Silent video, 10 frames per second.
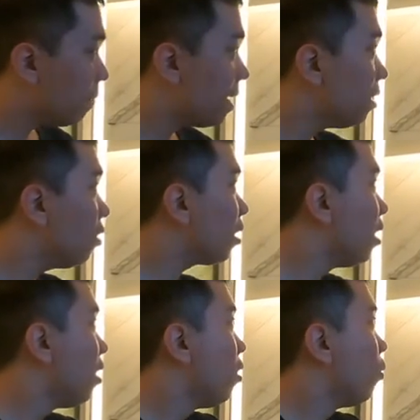a better look.
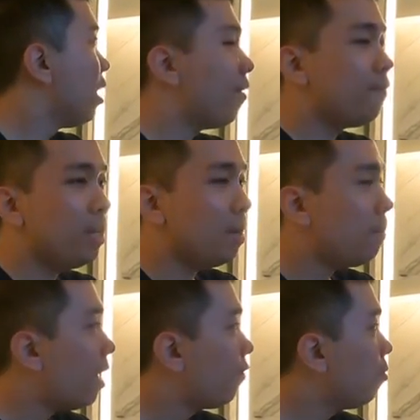We have the uh,
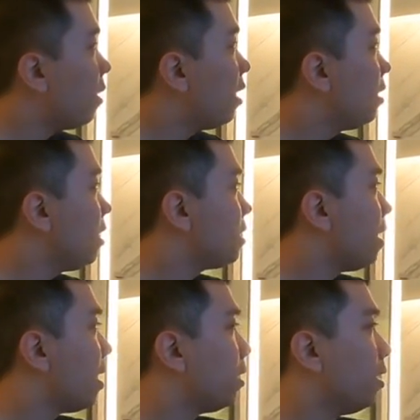bathroom amenities
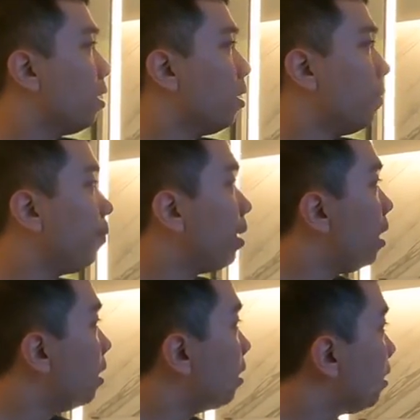like the uh,
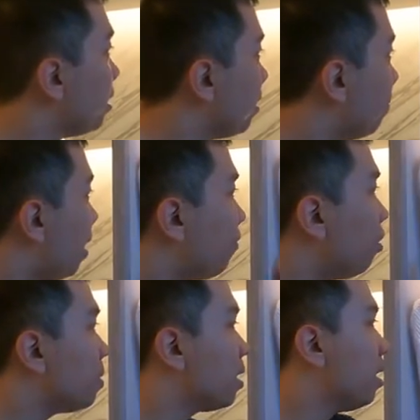there's a uh,
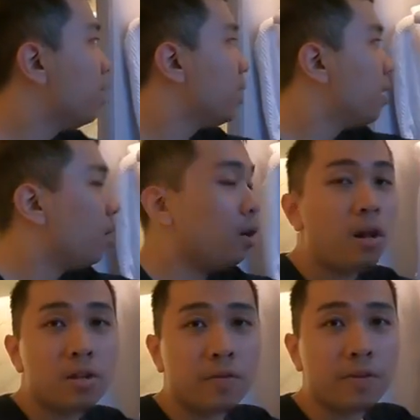bathrobes,
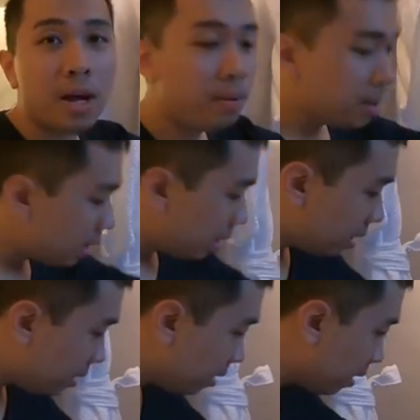lots of towels,
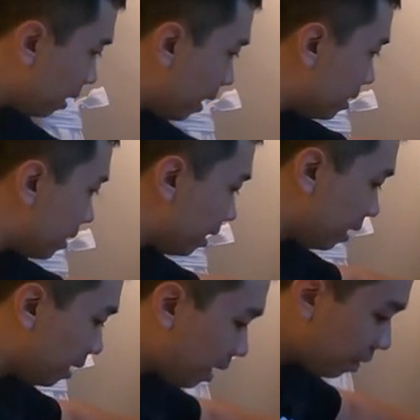there's
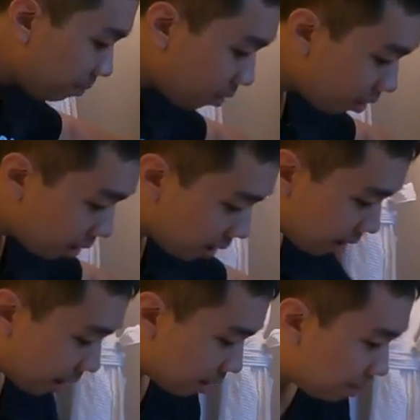a ironing board,
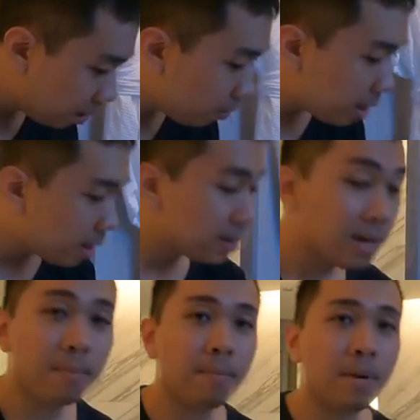and below there are
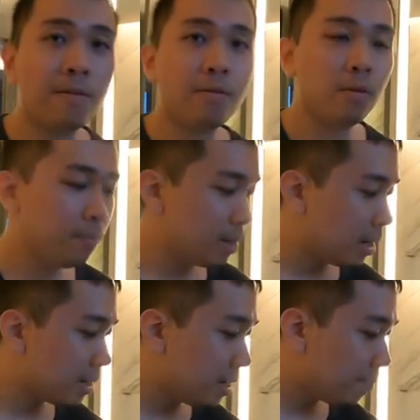some bathroom
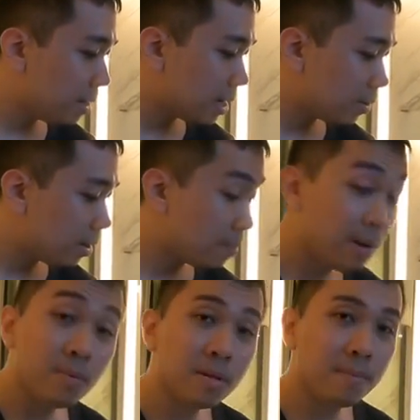uh, slippers as well as the
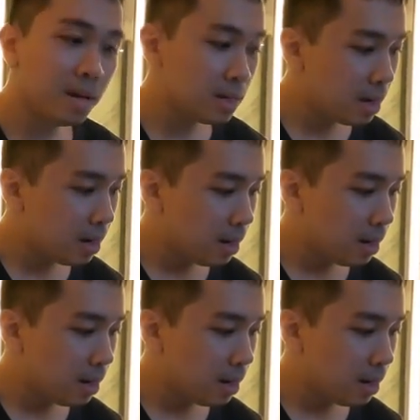bedroom slippers,